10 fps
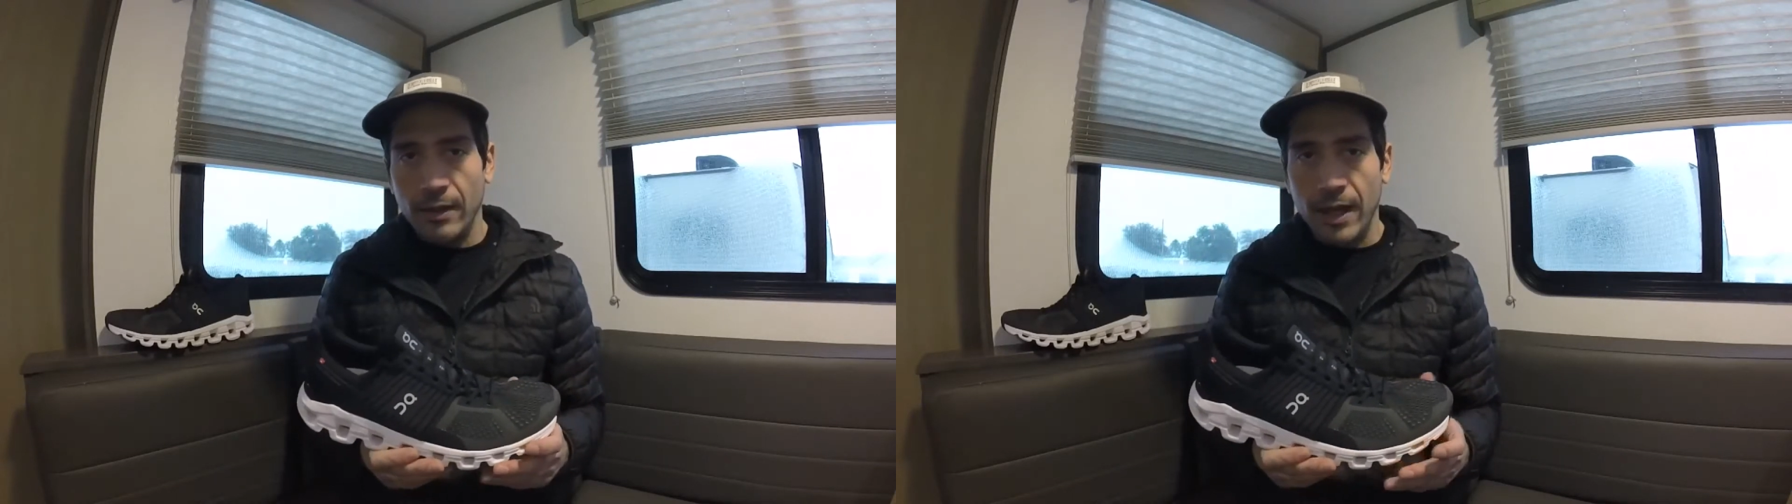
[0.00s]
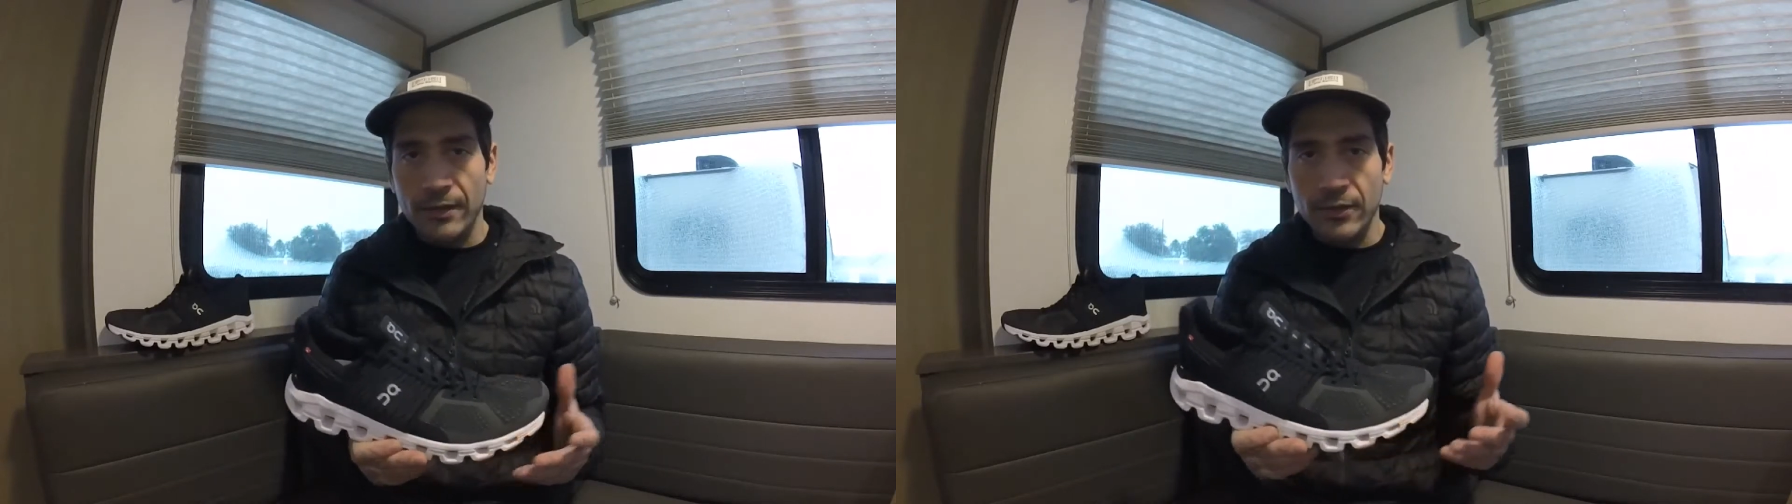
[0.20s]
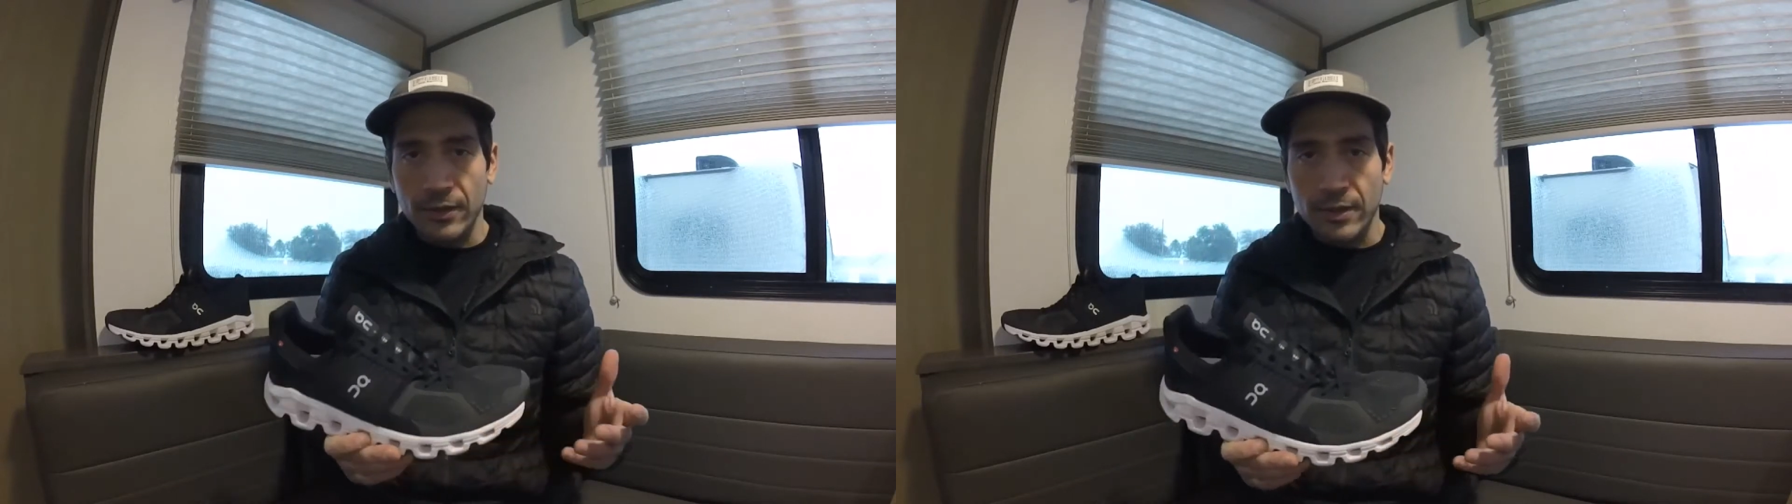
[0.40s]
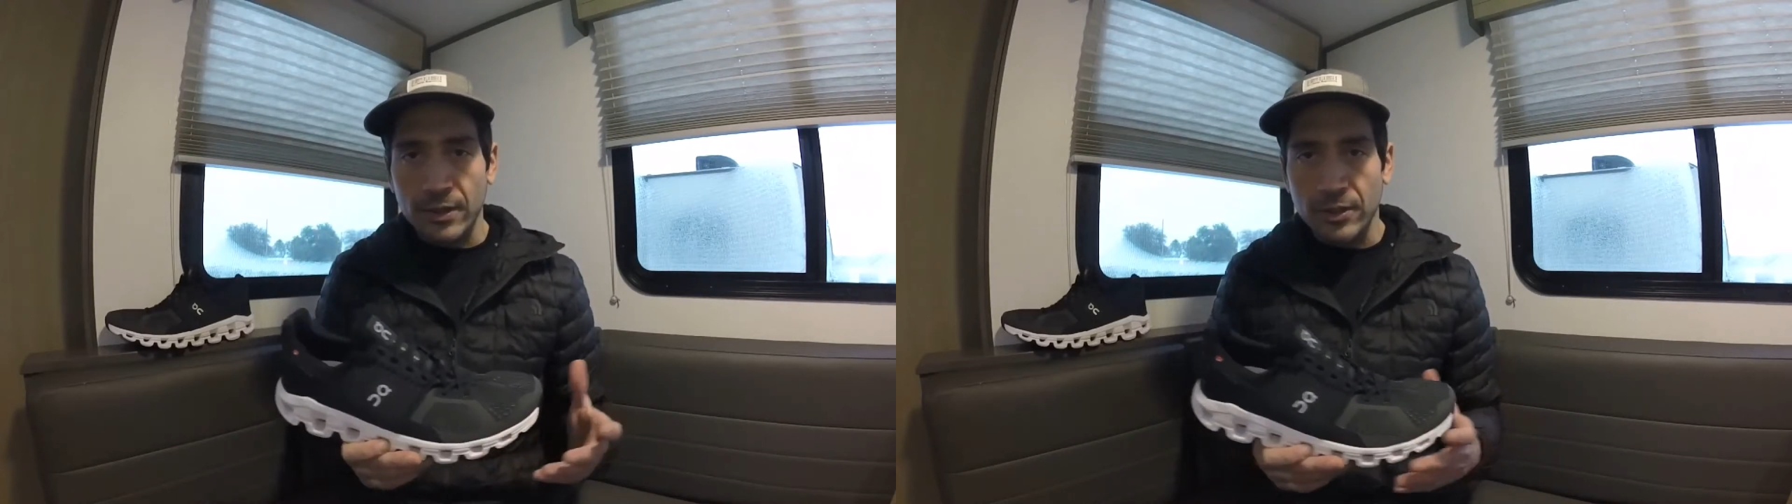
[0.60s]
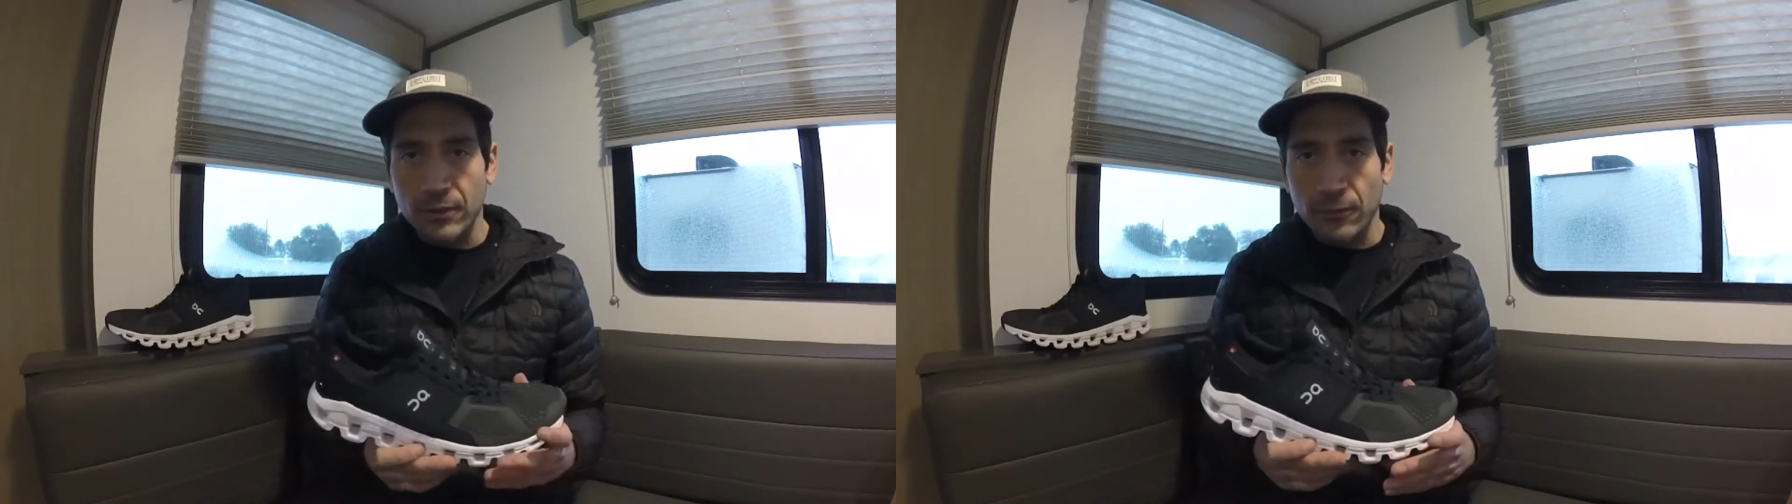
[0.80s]
I took this
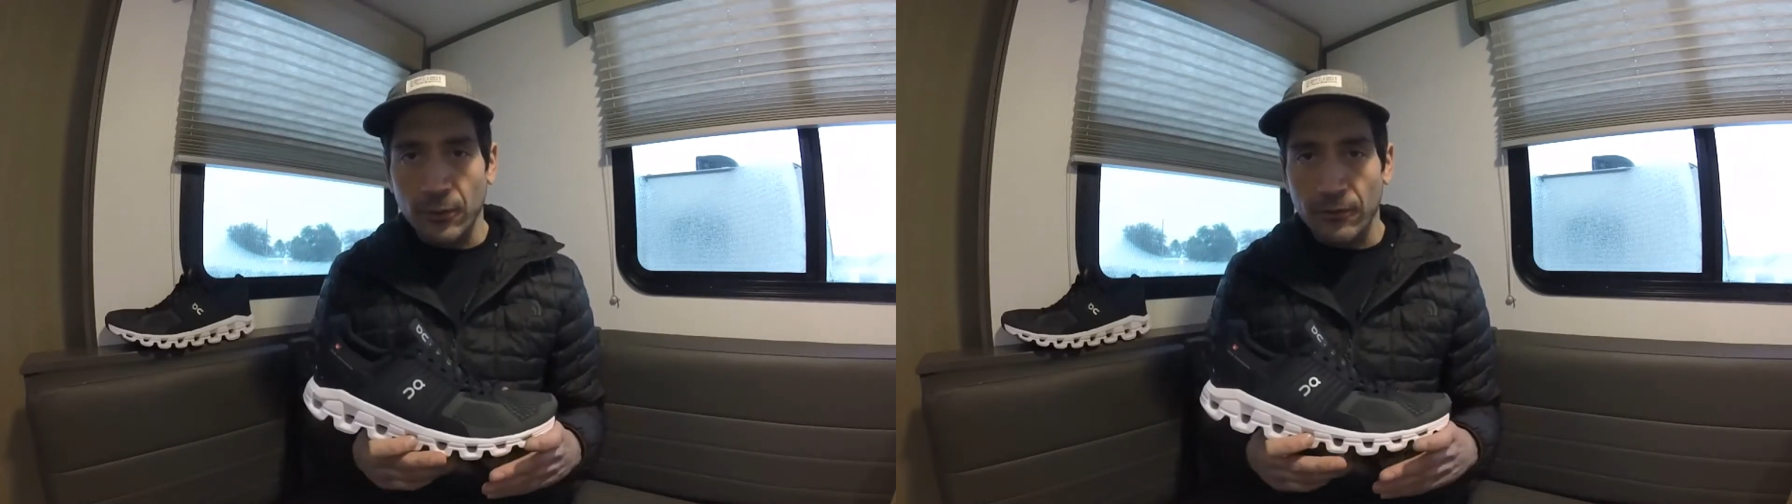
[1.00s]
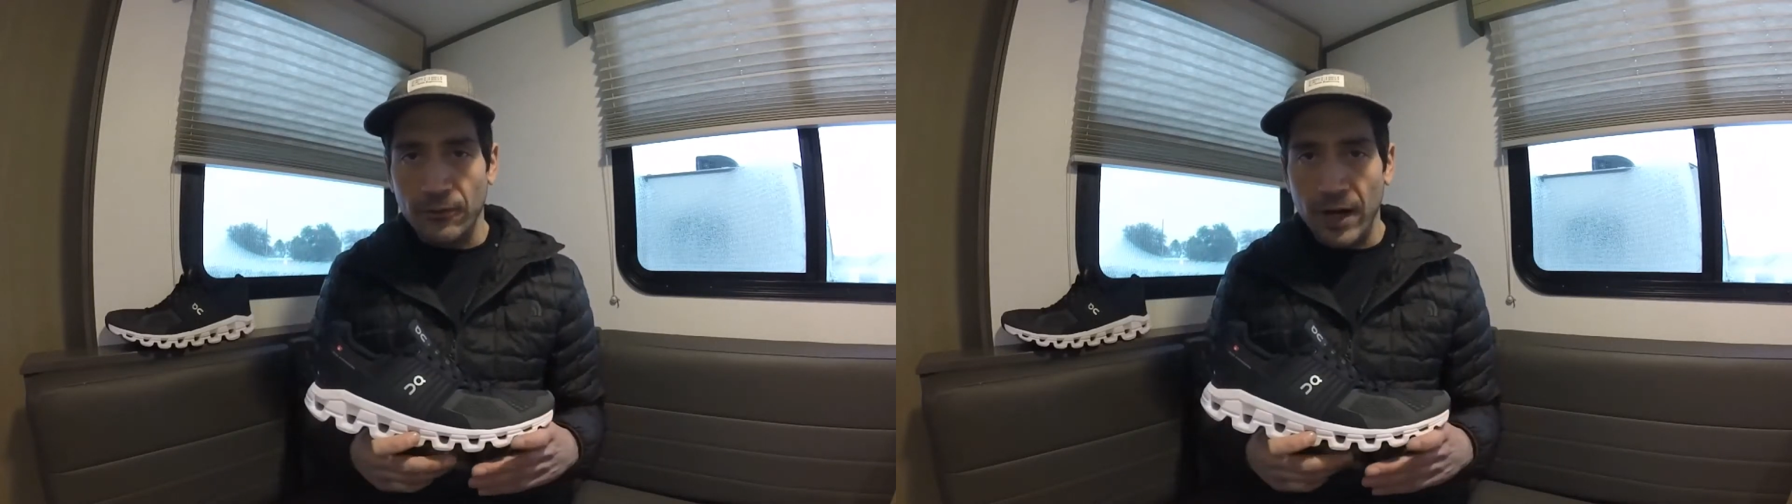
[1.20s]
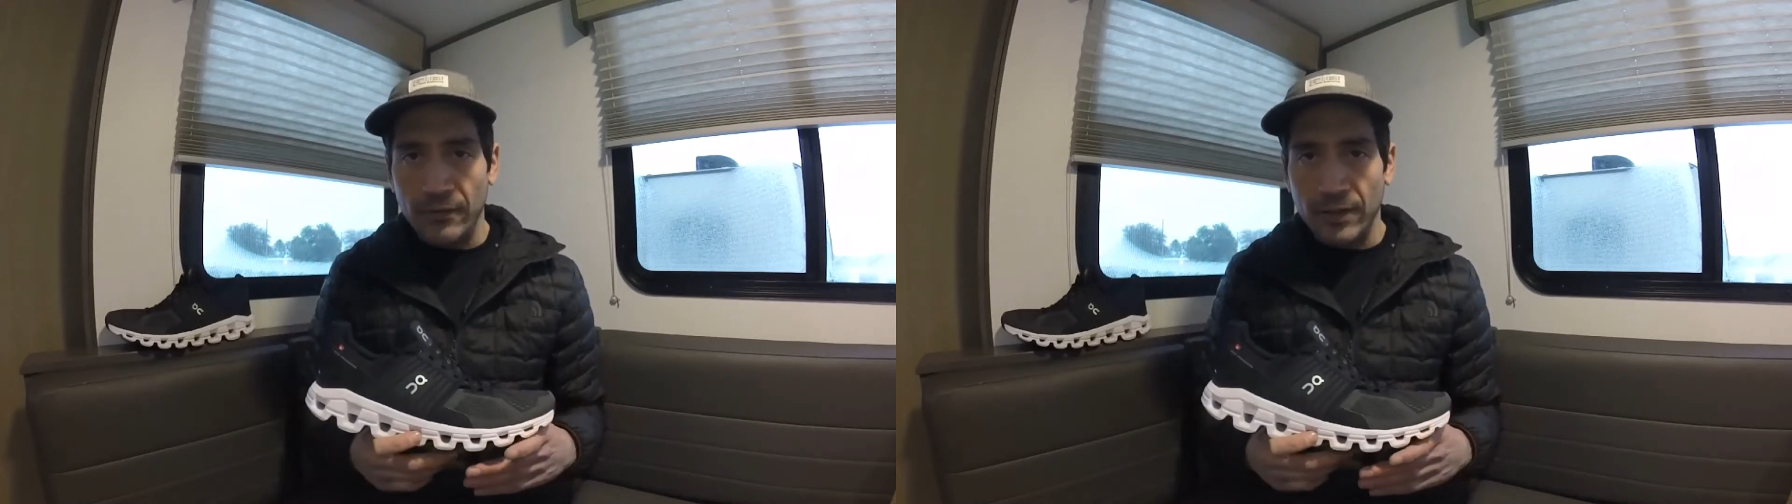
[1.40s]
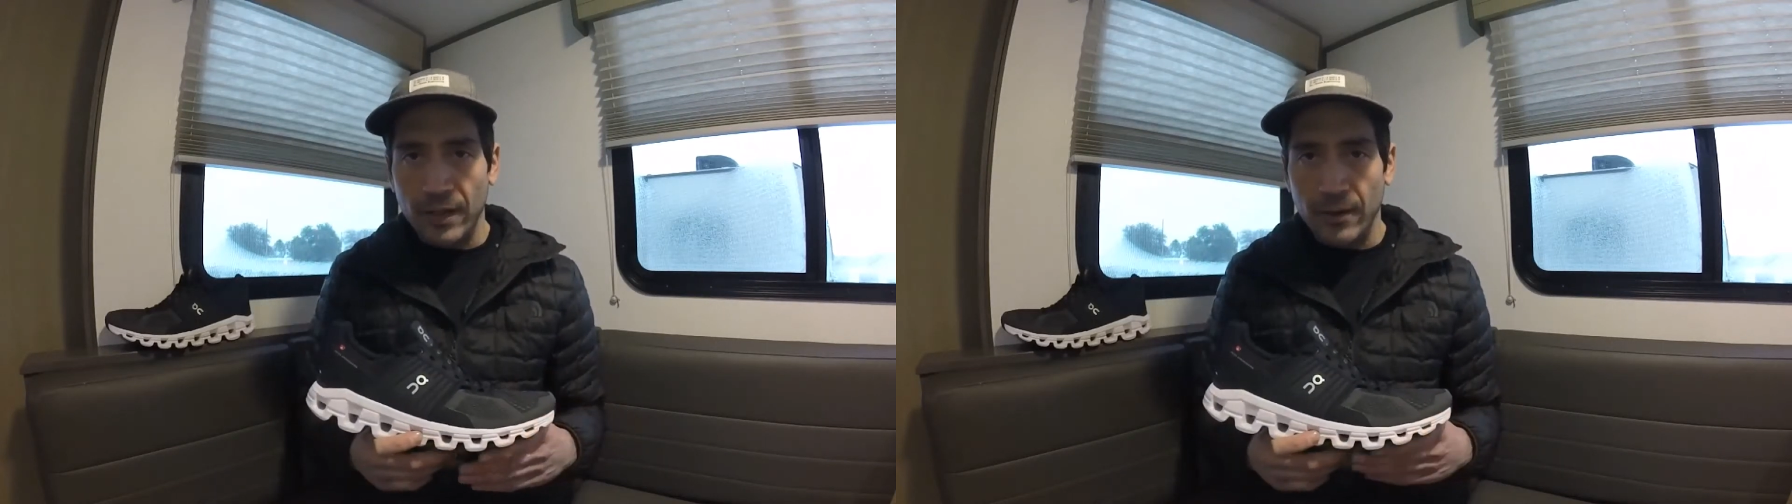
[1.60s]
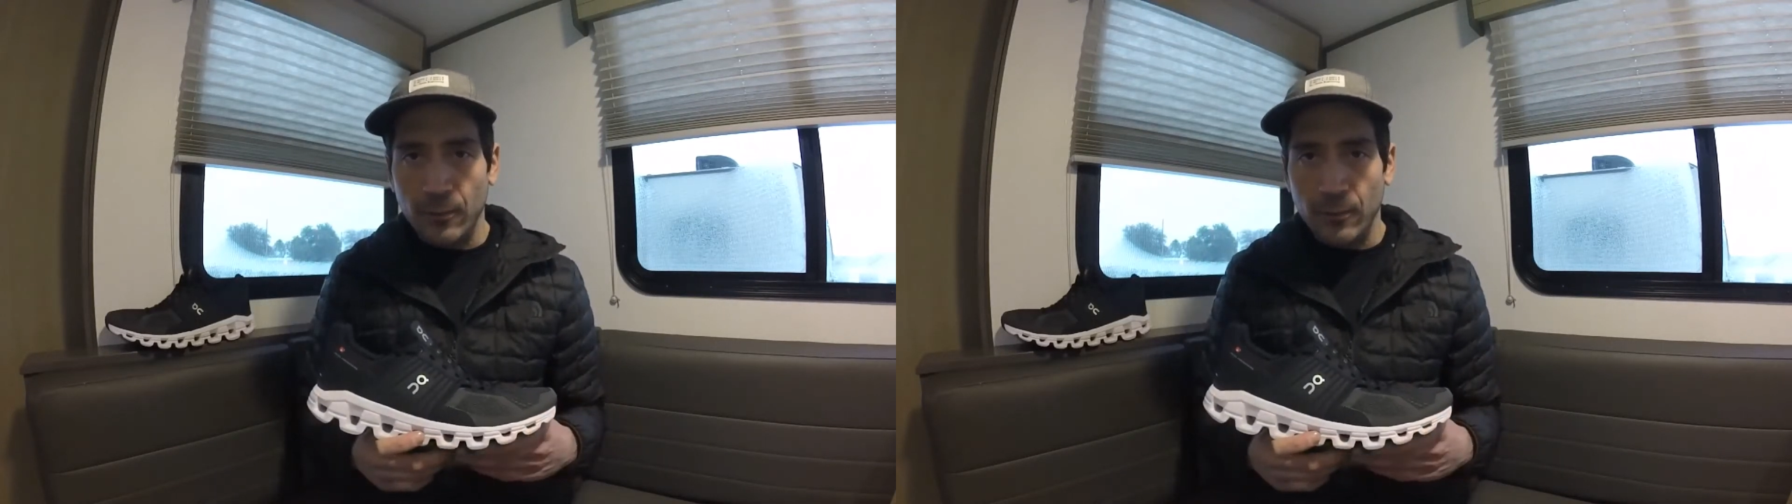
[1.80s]
shoe for a 5K